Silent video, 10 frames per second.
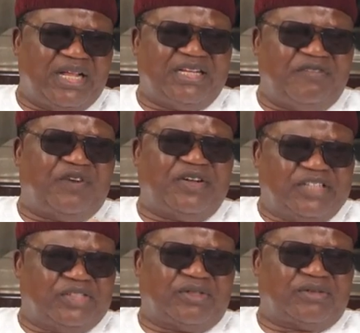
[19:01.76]
laid the
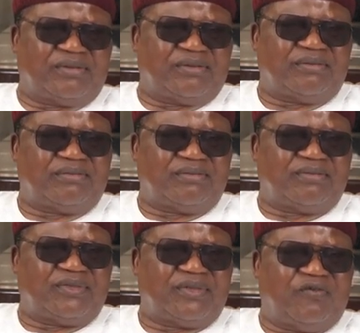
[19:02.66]
foundation
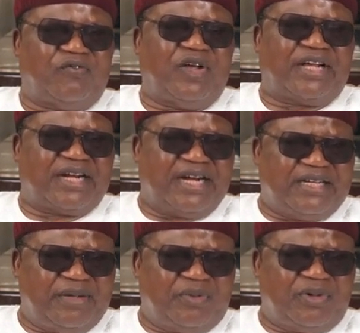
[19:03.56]
for a
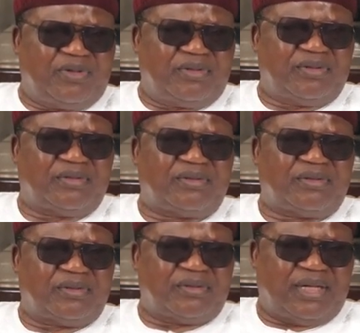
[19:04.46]
credible
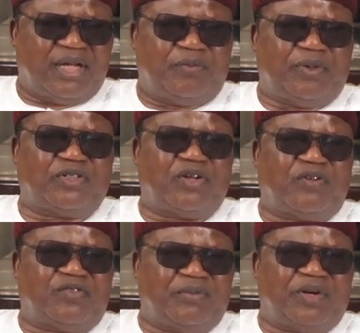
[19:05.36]

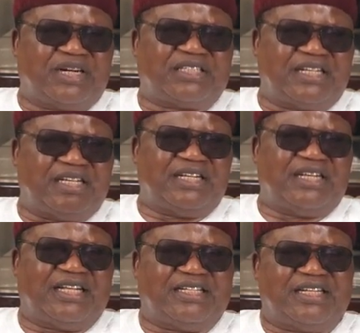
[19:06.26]
operation of democracy
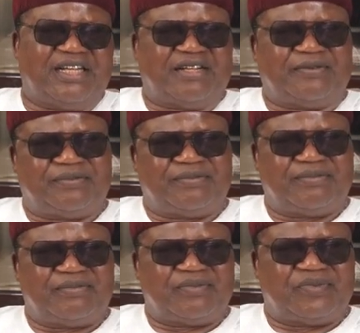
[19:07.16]
in Nigeria.
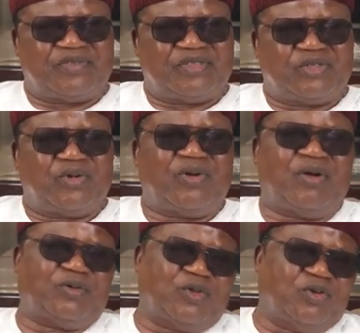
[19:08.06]

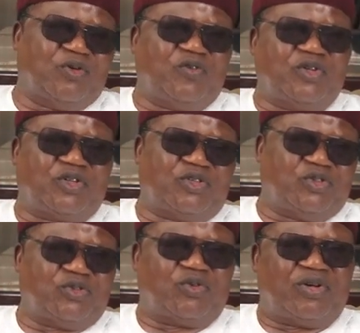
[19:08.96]
So I was going to vote
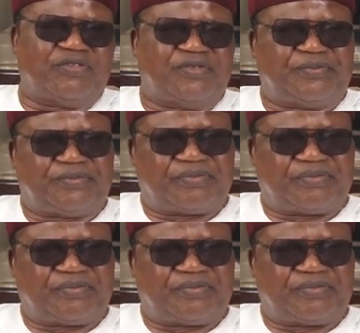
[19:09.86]
on June 12th.